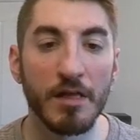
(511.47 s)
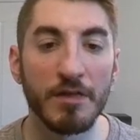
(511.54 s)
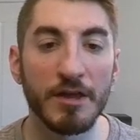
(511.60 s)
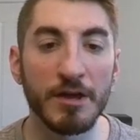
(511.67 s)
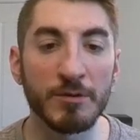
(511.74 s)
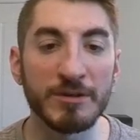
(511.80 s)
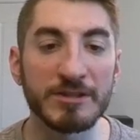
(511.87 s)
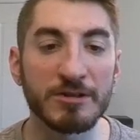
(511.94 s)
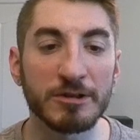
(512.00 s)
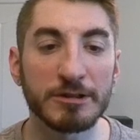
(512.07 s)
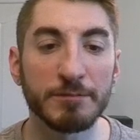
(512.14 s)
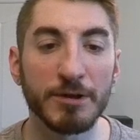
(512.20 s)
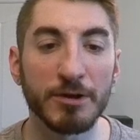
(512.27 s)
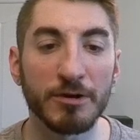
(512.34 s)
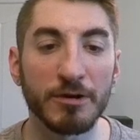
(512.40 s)
Then we start
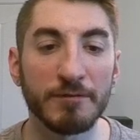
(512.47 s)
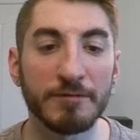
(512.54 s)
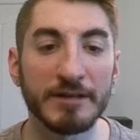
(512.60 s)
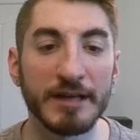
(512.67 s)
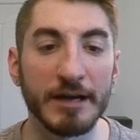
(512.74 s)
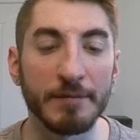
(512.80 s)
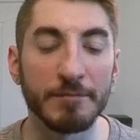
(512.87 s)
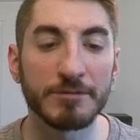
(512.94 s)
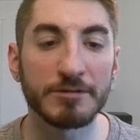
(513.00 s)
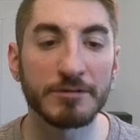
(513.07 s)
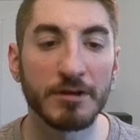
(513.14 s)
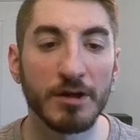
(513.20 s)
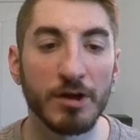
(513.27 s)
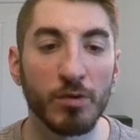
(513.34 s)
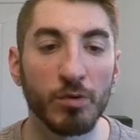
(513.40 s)
to build our VMs.
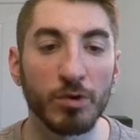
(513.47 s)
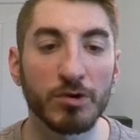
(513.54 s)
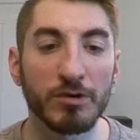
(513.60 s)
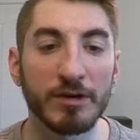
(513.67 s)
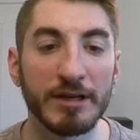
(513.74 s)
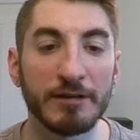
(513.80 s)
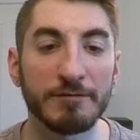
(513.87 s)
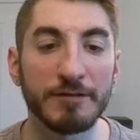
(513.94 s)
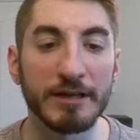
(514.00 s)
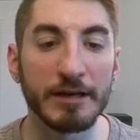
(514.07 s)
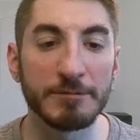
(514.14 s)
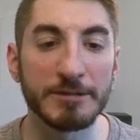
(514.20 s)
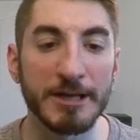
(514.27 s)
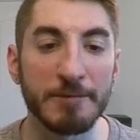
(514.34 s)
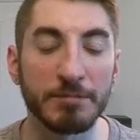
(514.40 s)
We'll create a
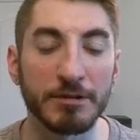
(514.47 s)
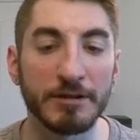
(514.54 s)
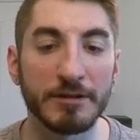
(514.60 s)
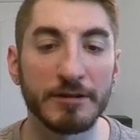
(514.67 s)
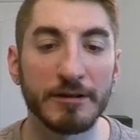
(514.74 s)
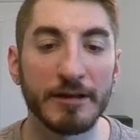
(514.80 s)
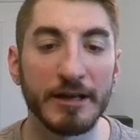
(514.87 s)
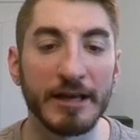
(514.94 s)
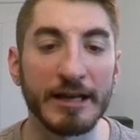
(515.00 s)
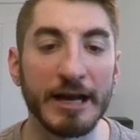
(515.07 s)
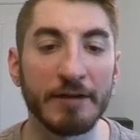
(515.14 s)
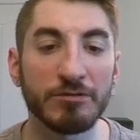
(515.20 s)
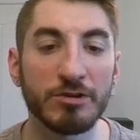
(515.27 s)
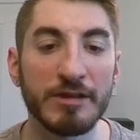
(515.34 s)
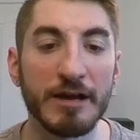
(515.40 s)
VM template, and
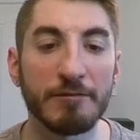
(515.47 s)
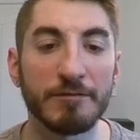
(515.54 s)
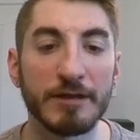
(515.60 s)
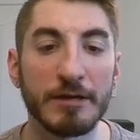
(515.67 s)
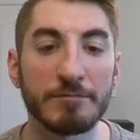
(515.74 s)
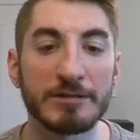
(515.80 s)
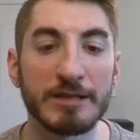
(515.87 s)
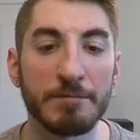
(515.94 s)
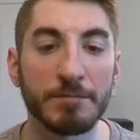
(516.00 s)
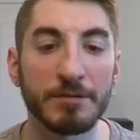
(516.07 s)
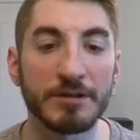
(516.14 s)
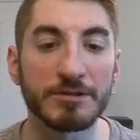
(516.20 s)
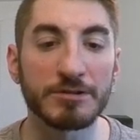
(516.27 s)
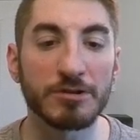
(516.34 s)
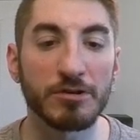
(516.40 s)
after that VM
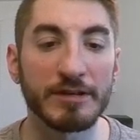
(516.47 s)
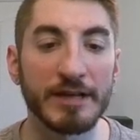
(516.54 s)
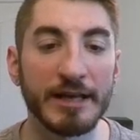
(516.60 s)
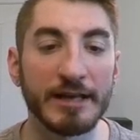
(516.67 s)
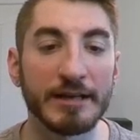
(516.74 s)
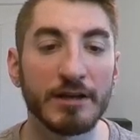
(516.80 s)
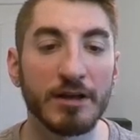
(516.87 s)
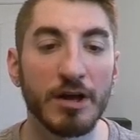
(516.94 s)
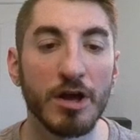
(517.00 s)
template is created,